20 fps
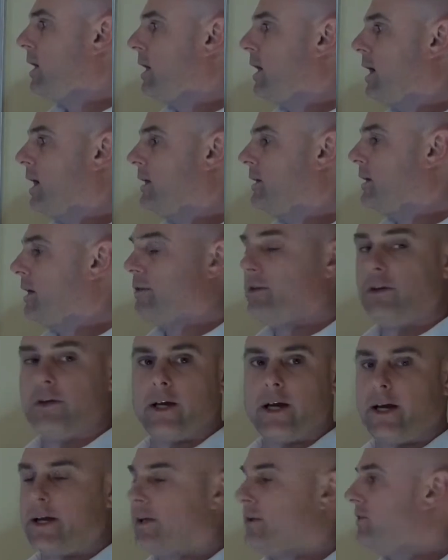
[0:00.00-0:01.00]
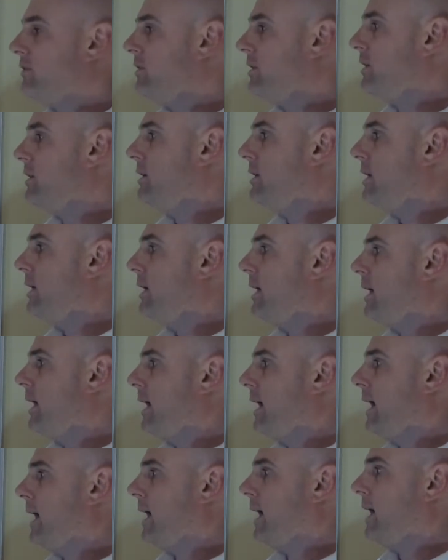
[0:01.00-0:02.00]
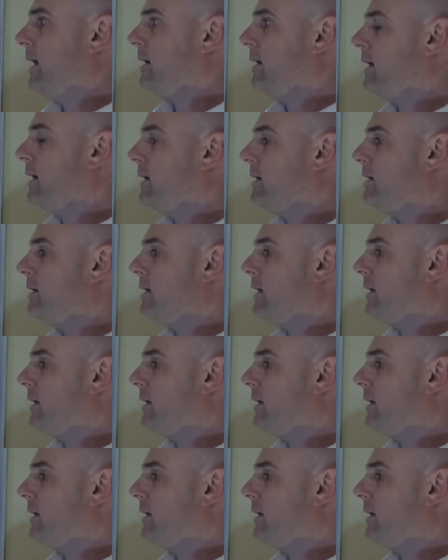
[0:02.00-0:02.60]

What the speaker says: another niacin, and a